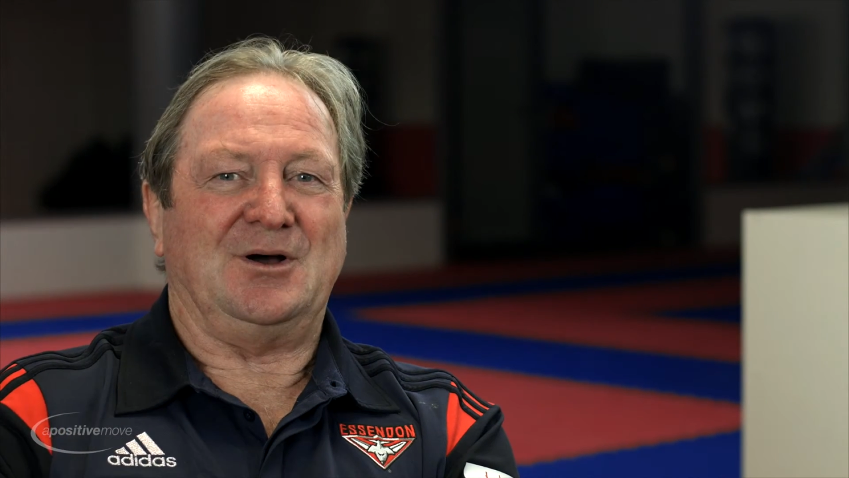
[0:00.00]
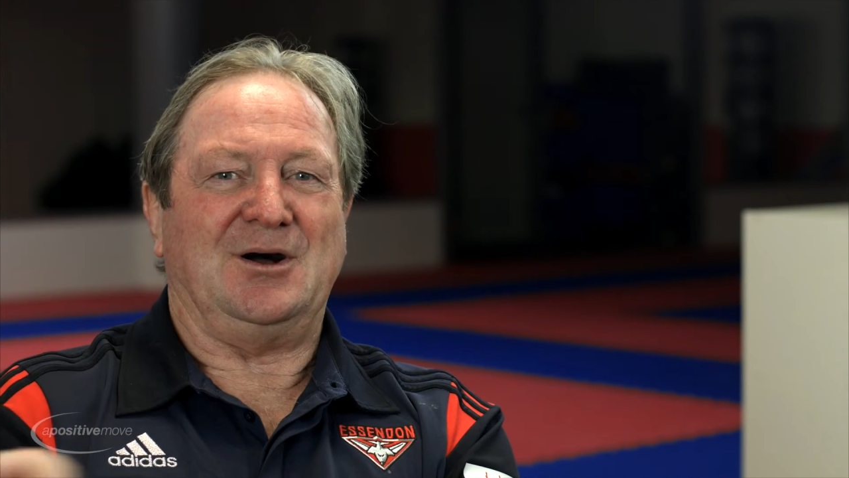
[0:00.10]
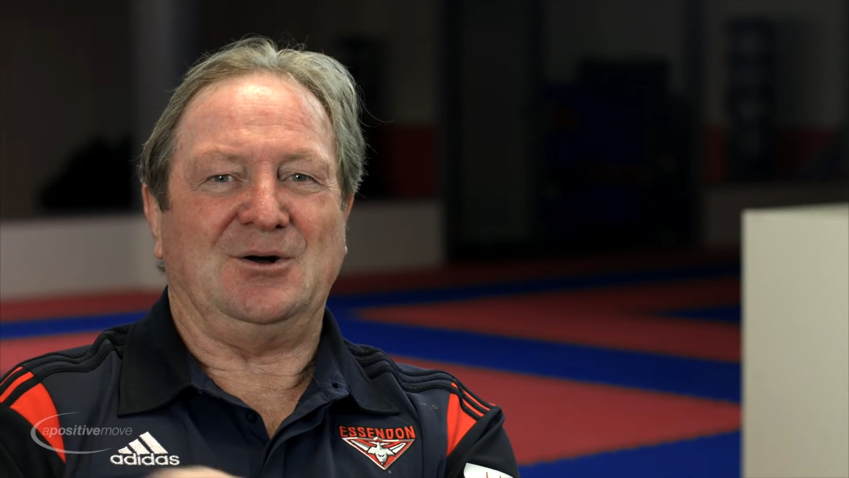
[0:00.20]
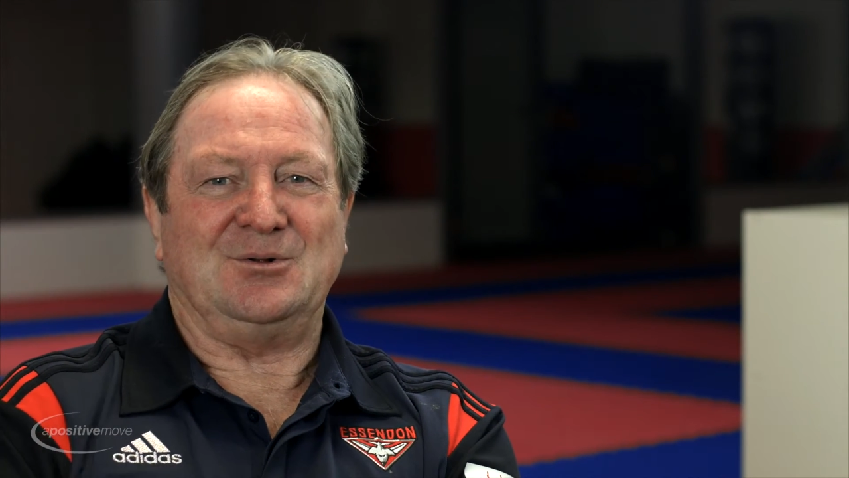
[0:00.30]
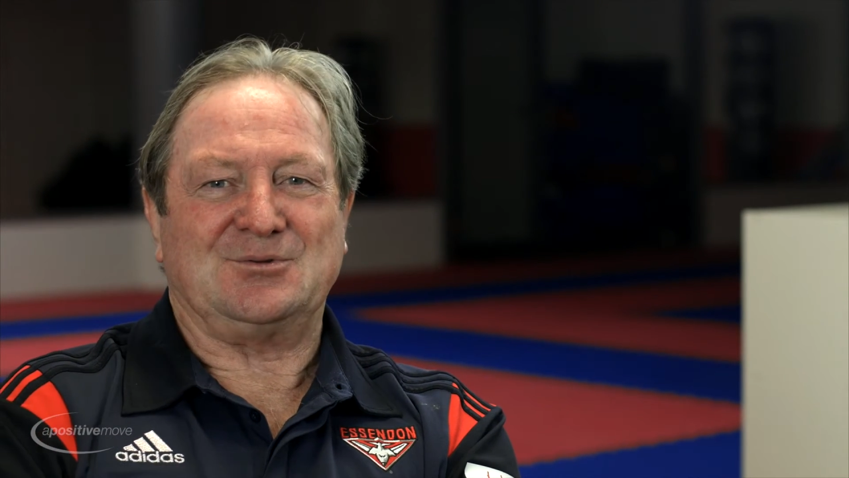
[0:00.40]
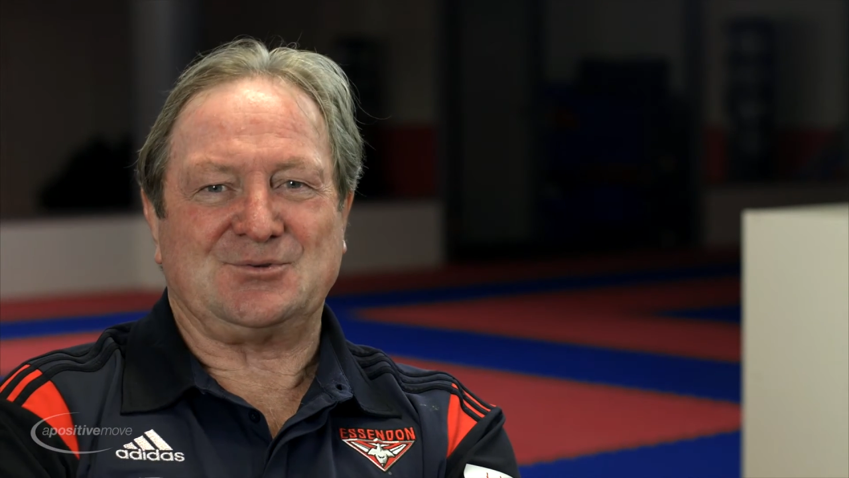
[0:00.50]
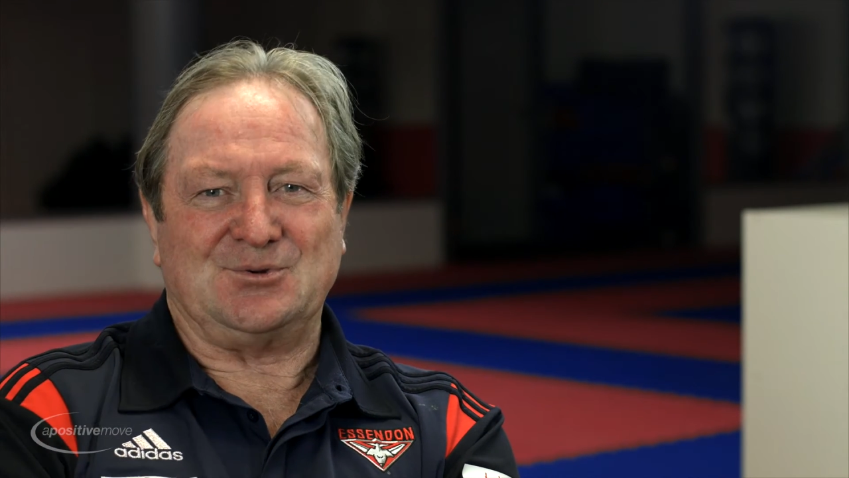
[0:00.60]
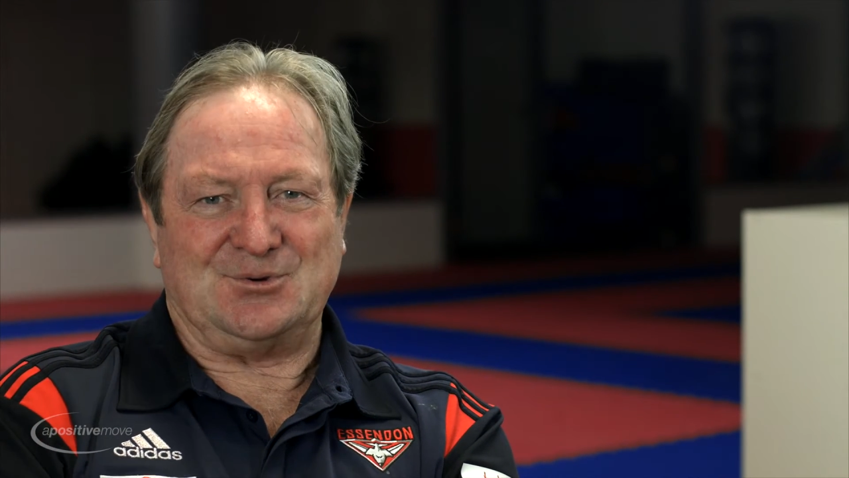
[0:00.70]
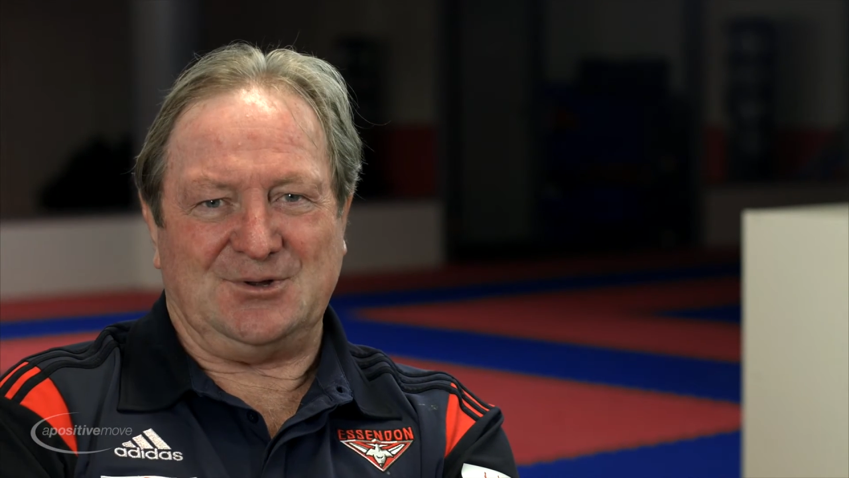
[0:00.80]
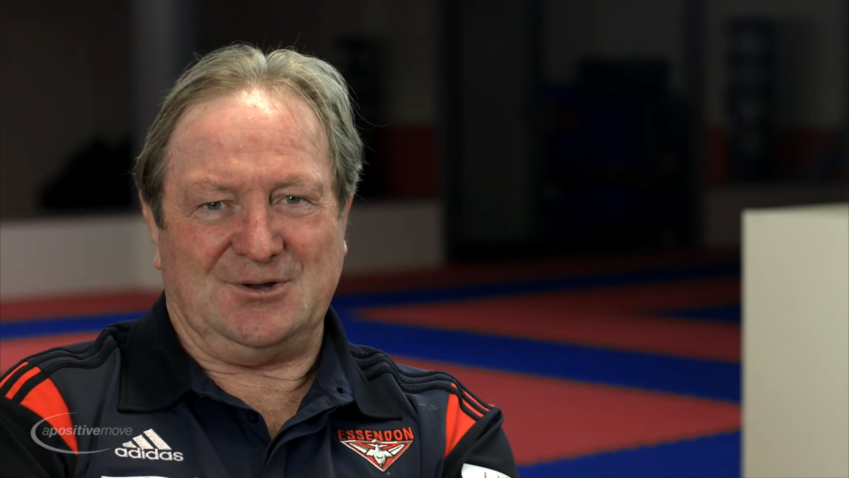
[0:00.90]
the whole
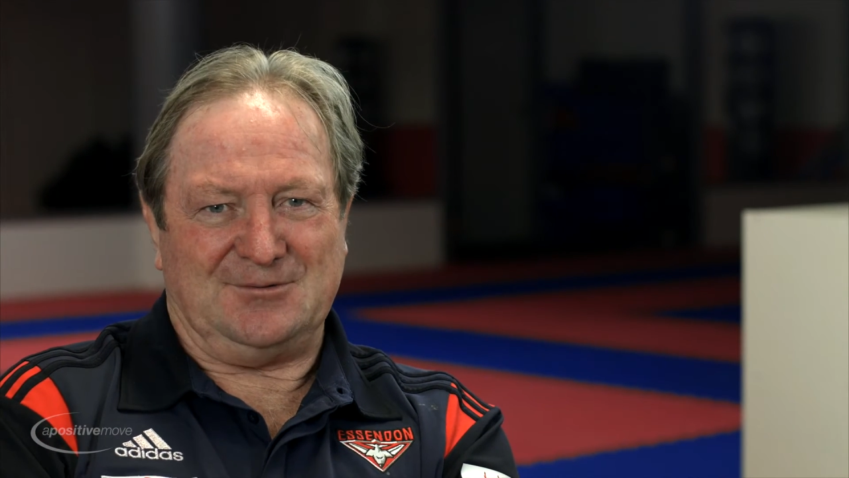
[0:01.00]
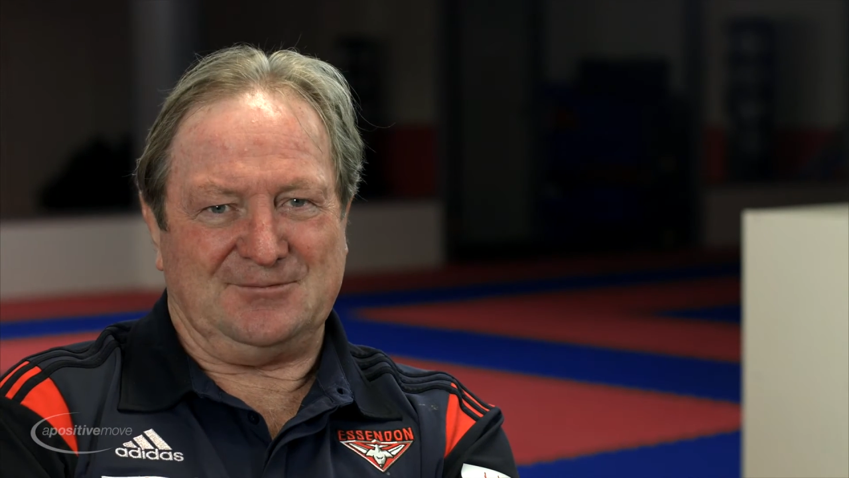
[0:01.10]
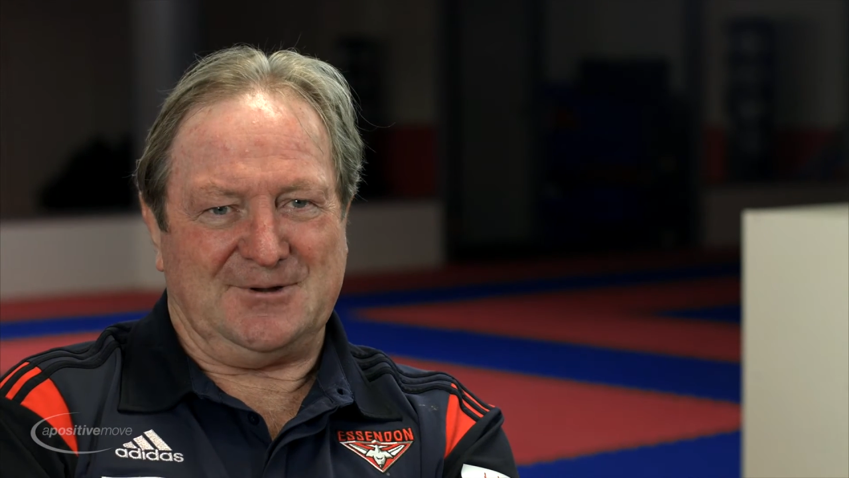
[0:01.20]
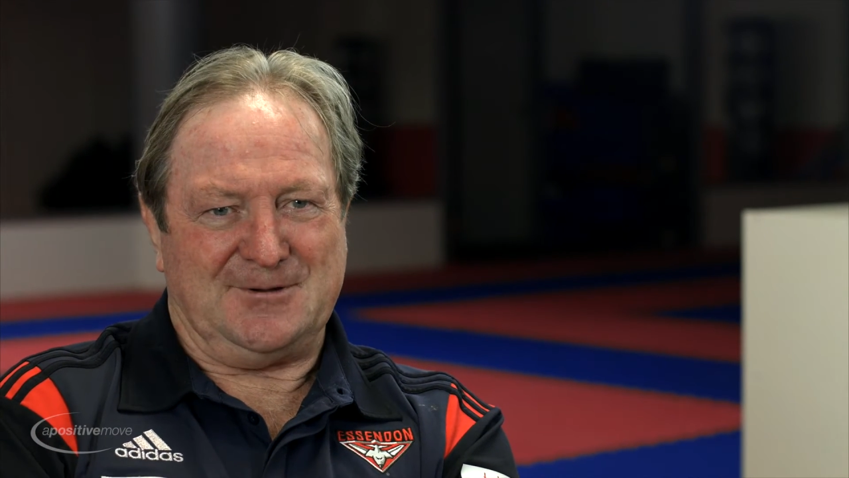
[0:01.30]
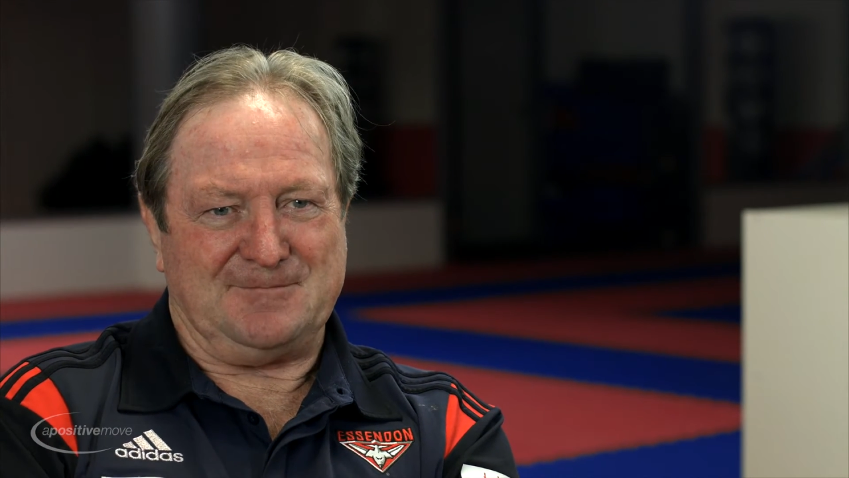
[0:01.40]
story of